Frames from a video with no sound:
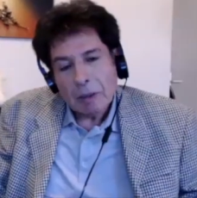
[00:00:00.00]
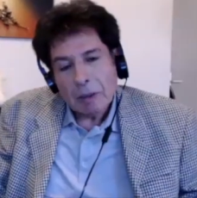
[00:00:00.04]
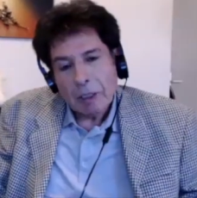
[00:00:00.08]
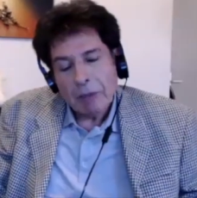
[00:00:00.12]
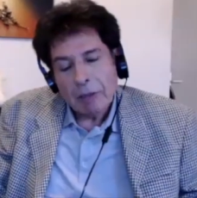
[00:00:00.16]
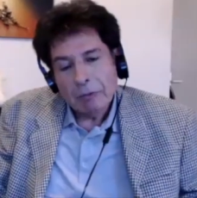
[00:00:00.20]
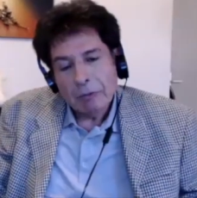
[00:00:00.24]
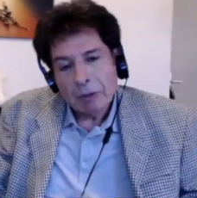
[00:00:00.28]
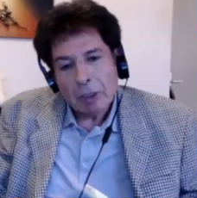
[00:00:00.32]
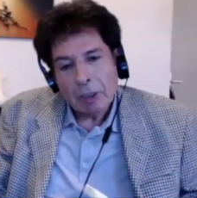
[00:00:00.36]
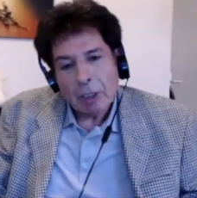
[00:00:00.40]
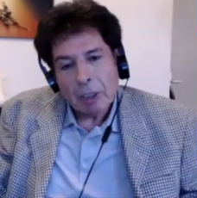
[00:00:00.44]

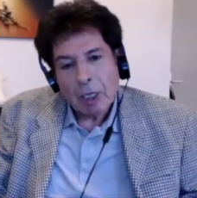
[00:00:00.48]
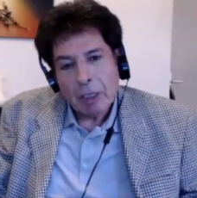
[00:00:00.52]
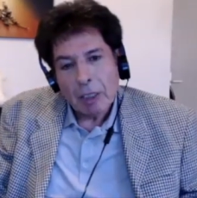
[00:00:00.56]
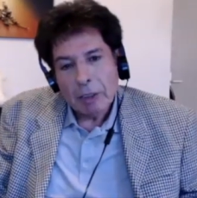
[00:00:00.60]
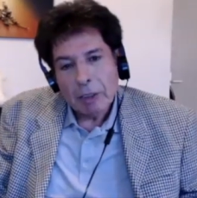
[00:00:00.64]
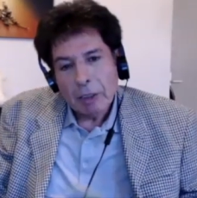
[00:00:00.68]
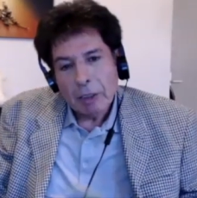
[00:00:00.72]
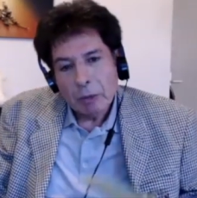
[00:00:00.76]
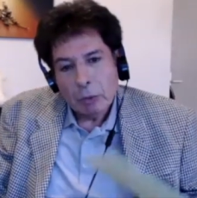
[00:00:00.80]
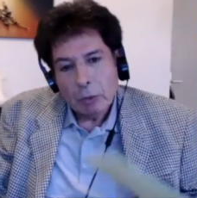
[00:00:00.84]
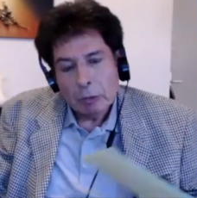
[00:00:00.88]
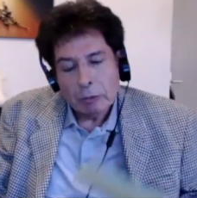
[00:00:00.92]

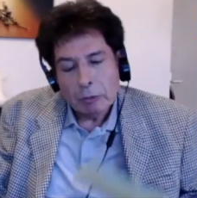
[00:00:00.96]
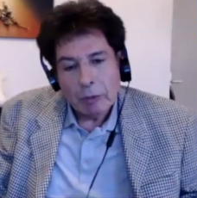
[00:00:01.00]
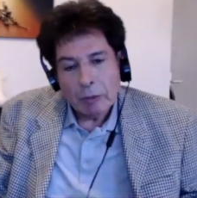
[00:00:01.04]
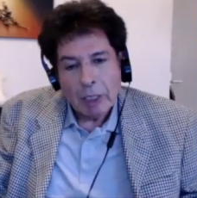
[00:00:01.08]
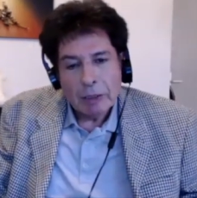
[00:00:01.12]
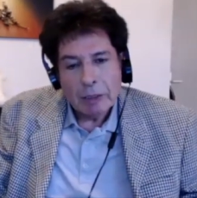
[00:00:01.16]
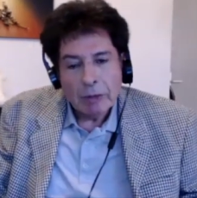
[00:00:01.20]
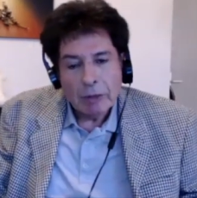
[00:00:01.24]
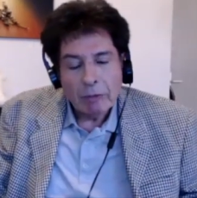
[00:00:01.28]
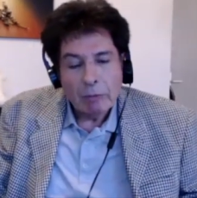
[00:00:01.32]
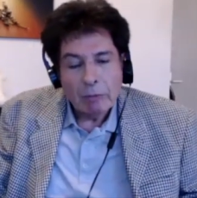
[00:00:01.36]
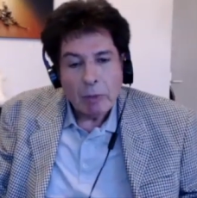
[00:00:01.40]
Eftekhari, good
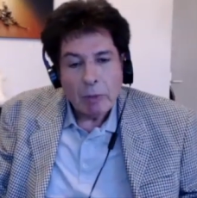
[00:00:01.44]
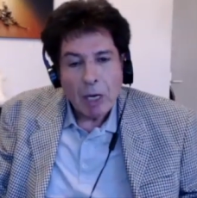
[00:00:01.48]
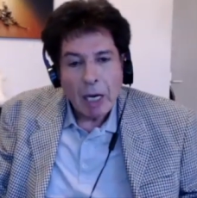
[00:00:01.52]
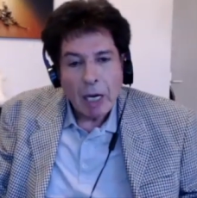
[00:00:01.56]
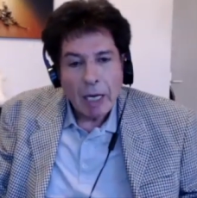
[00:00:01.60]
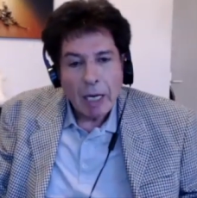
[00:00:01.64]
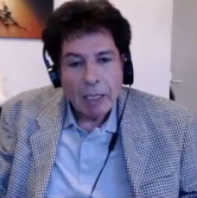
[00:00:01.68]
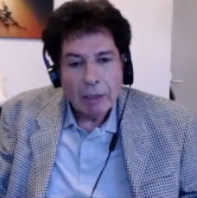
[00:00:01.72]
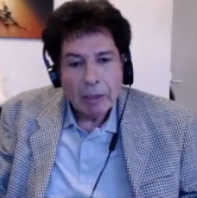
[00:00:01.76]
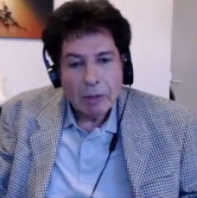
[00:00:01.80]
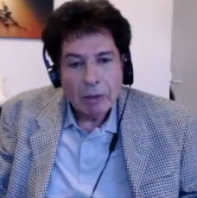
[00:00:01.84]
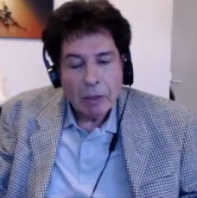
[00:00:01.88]
friend of
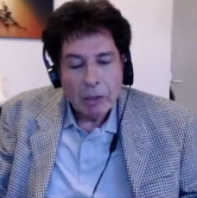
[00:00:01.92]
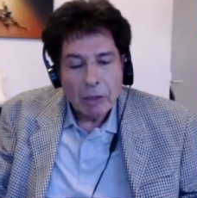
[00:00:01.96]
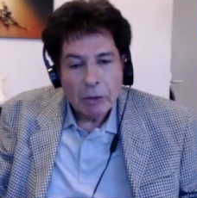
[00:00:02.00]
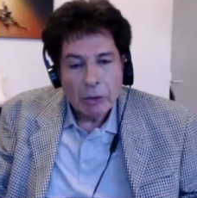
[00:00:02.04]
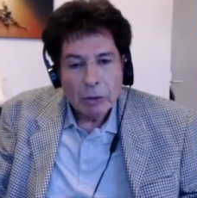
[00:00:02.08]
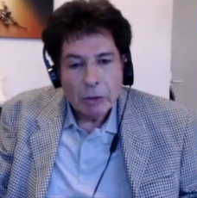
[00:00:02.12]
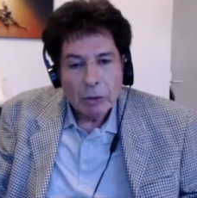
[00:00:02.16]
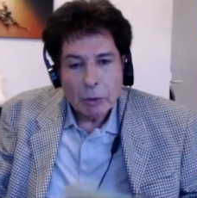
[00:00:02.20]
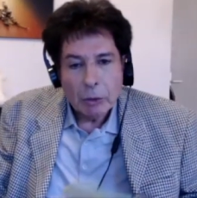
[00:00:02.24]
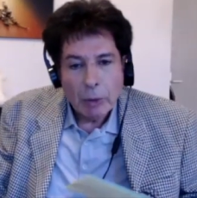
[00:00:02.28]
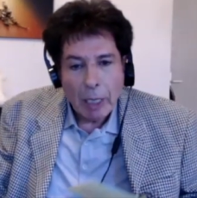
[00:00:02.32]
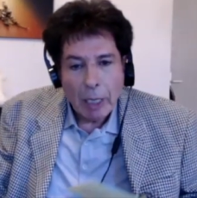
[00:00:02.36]
mine,
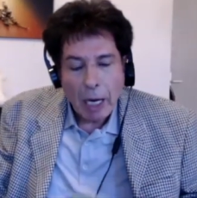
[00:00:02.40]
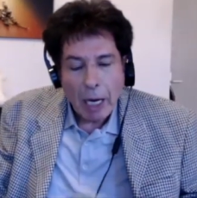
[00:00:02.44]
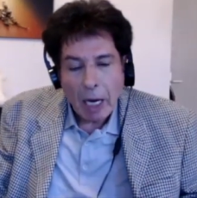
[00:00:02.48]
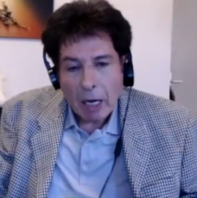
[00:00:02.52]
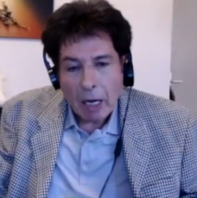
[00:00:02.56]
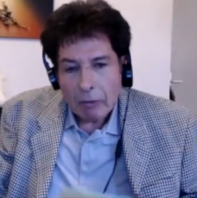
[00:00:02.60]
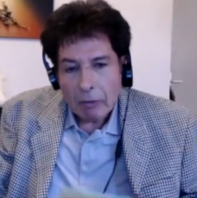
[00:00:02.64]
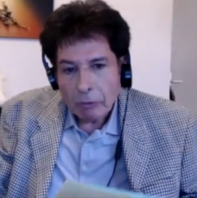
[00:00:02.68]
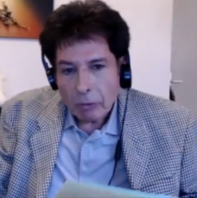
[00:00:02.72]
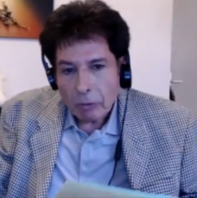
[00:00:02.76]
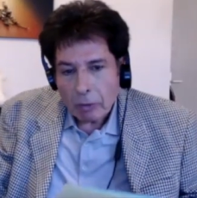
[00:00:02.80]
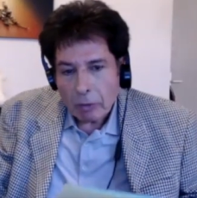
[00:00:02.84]
you
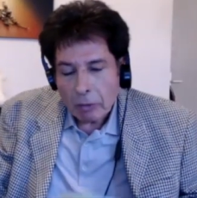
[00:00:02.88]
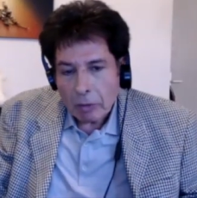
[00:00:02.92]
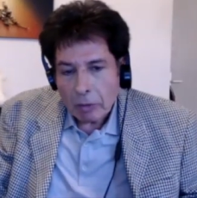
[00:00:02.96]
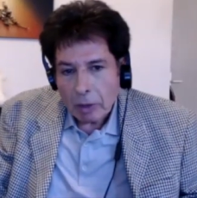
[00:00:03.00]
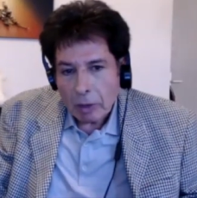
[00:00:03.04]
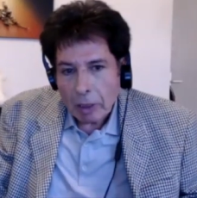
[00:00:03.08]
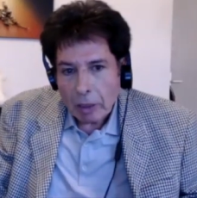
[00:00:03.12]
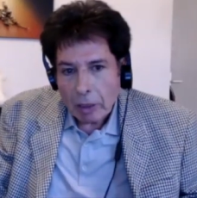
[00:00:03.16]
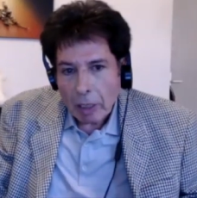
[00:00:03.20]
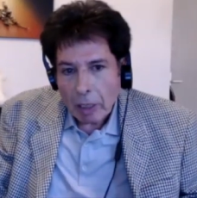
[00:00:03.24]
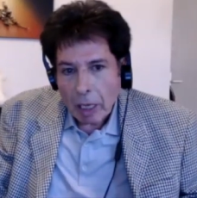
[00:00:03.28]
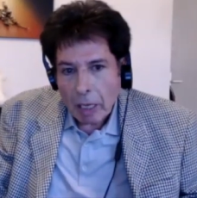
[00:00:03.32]
have
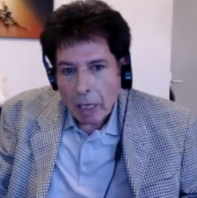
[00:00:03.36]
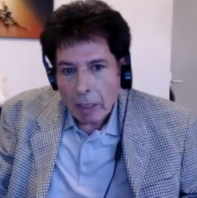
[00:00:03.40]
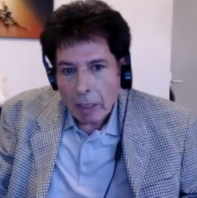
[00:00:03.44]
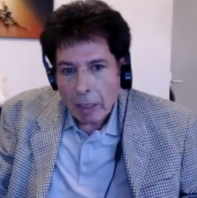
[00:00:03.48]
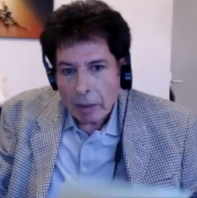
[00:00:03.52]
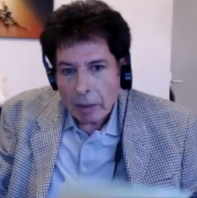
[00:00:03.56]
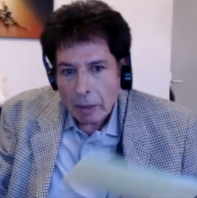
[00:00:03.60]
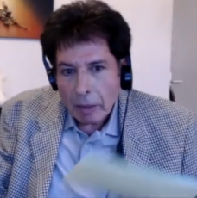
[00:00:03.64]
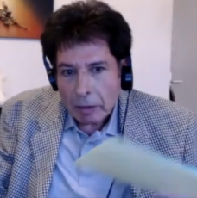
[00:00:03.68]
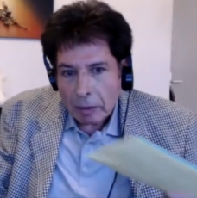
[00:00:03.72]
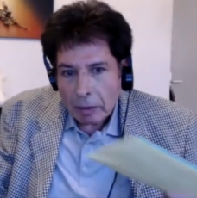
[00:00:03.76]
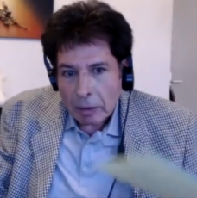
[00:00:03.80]

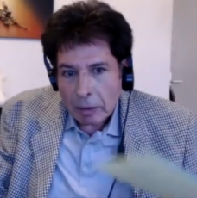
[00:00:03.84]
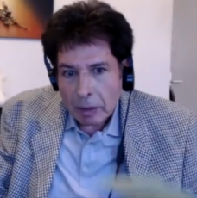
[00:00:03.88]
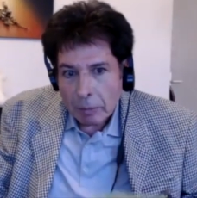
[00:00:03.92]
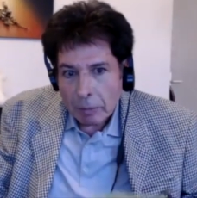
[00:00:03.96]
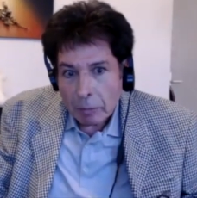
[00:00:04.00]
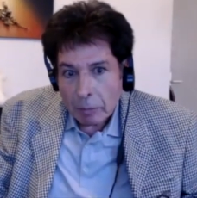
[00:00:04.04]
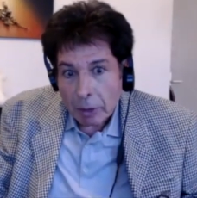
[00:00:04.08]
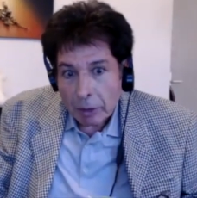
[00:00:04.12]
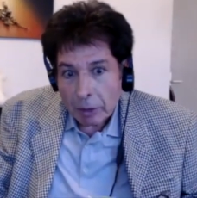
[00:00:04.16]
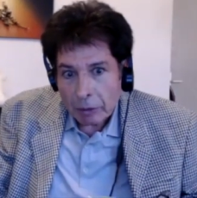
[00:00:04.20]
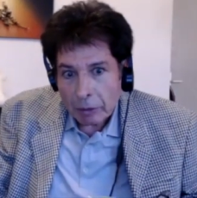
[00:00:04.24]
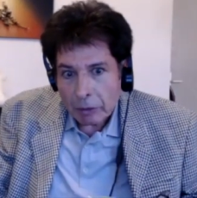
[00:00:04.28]
another three
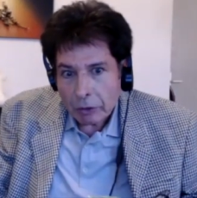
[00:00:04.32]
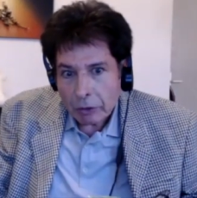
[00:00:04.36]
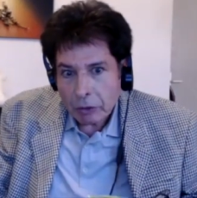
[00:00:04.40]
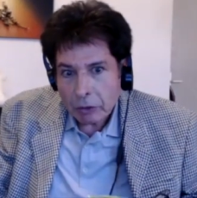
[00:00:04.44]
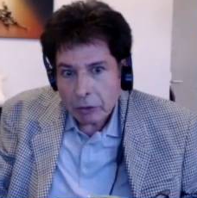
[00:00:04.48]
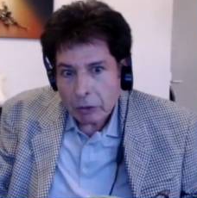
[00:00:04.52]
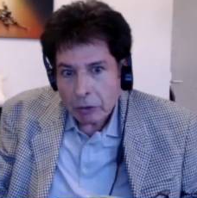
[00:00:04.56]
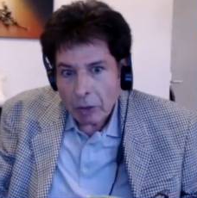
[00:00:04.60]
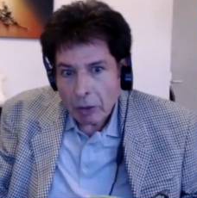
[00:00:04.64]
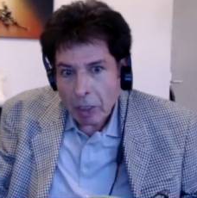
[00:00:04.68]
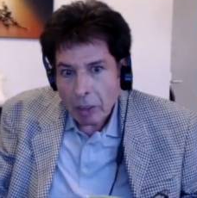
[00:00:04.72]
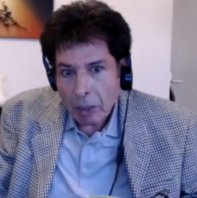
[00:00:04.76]
minutes,
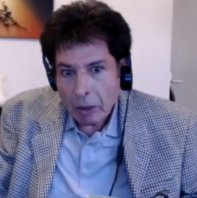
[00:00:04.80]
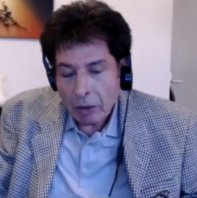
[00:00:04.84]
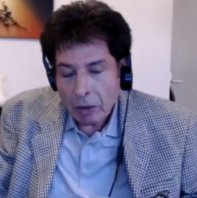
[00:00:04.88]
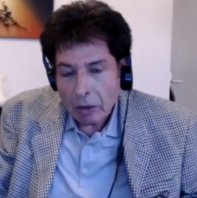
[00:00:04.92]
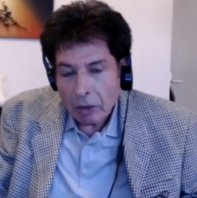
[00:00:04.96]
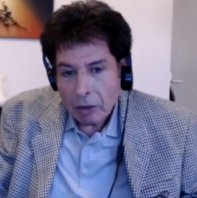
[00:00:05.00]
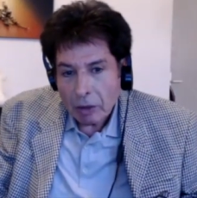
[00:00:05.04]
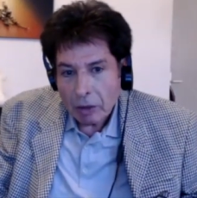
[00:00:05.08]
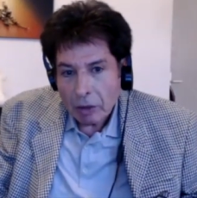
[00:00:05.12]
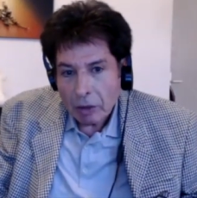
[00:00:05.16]
cell.